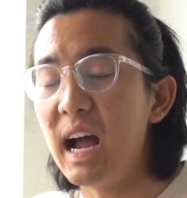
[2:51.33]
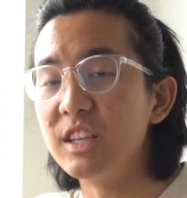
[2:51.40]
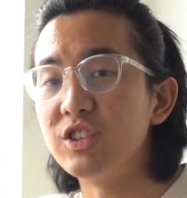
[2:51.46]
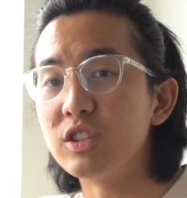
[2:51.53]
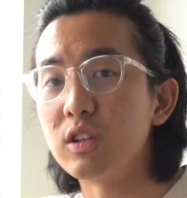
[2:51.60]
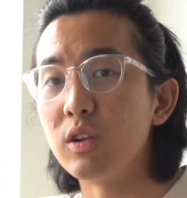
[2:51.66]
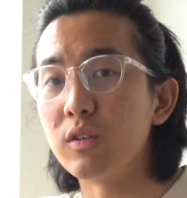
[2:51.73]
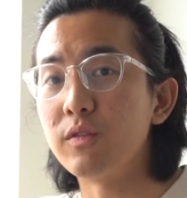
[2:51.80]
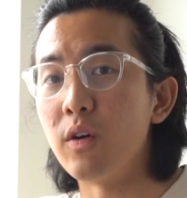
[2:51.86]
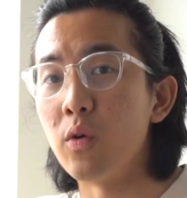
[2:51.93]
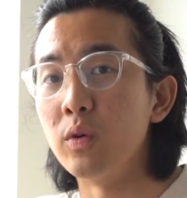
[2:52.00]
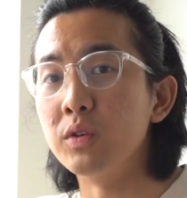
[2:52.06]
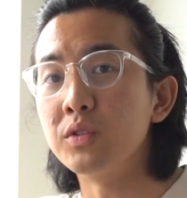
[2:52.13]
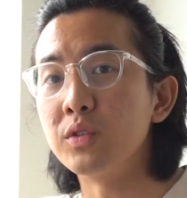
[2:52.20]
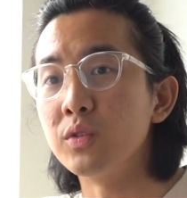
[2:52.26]
I just look
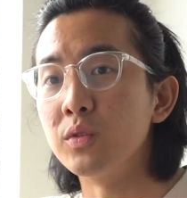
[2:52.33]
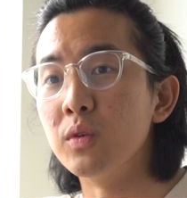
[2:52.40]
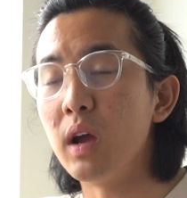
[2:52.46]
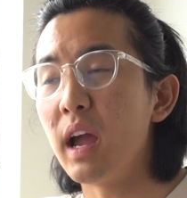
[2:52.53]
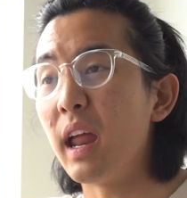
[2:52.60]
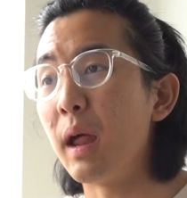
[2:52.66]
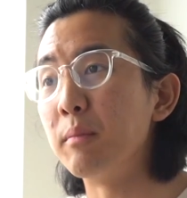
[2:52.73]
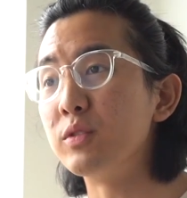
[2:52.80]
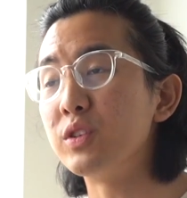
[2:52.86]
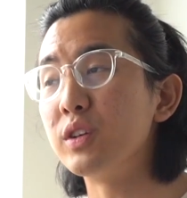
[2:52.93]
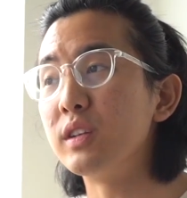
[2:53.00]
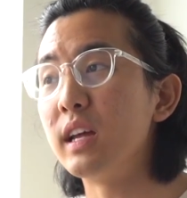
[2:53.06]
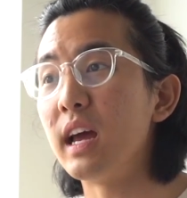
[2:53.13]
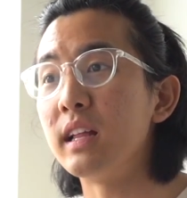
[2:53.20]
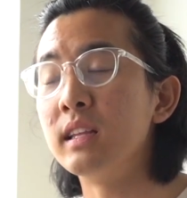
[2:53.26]
forward to, and I'm
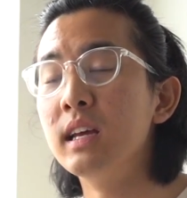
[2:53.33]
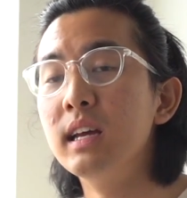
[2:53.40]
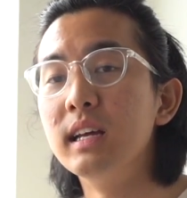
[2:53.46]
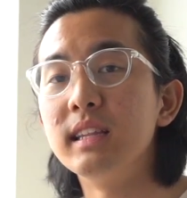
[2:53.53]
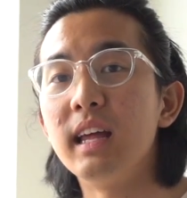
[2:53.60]
sure that